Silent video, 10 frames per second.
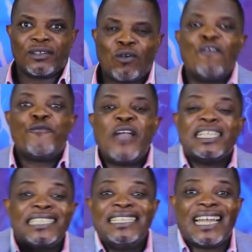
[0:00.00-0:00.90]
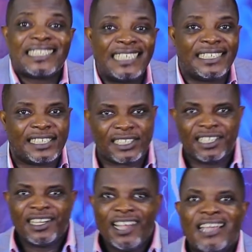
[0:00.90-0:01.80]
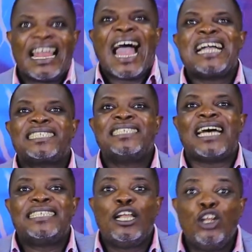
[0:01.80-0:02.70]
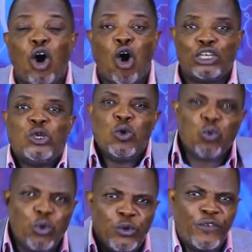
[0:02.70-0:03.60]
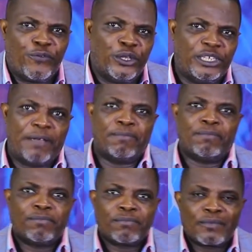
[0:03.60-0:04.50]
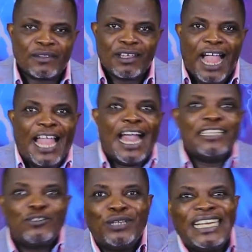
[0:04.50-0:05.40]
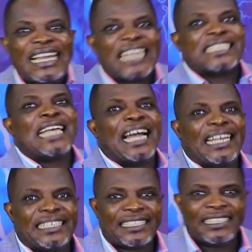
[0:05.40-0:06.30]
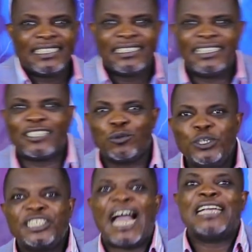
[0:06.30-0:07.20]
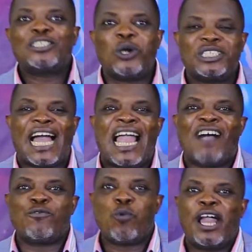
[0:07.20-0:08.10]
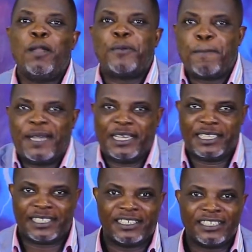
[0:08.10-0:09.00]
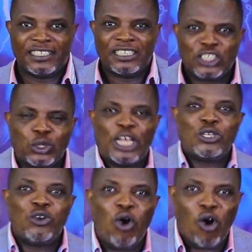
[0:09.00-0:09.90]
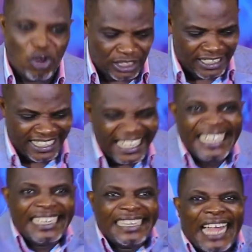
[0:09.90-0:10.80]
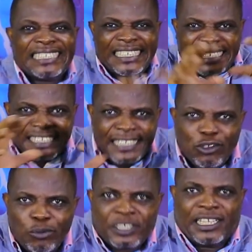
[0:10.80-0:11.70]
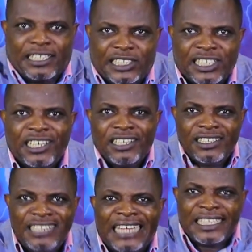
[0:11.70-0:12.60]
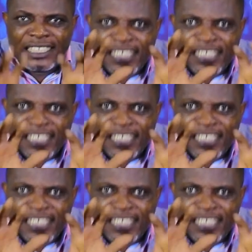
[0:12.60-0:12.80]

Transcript: confessing their sins and asking that the Lord will refill them. I had to lay aside that which I thought I have well prepared so that God, in that circumstance, that